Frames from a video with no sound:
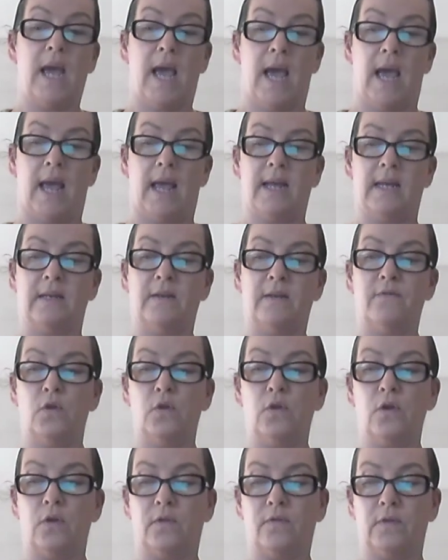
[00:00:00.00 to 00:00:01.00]
And if
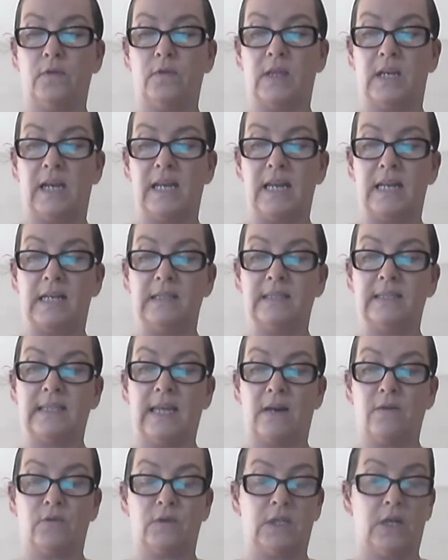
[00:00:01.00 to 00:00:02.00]
you look for the legal
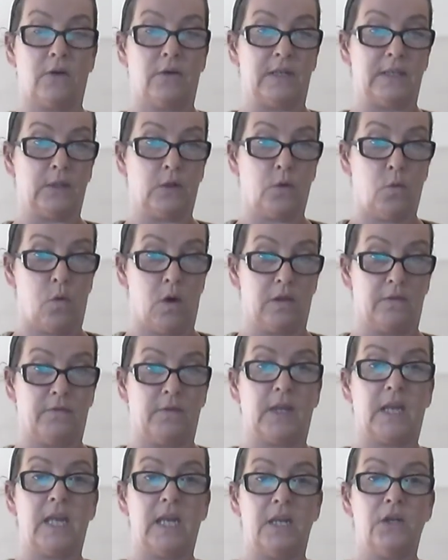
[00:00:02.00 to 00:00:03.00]
secretary's
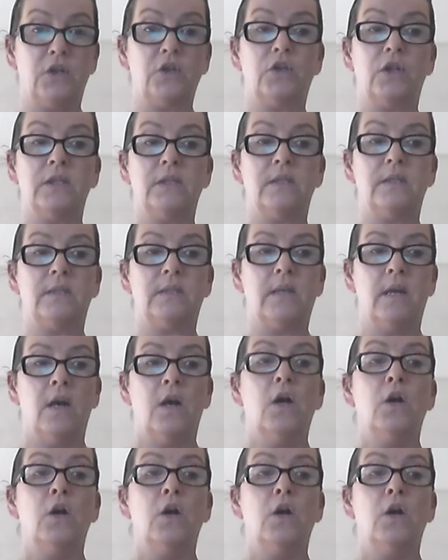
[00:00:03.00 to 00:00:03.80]
qualifications,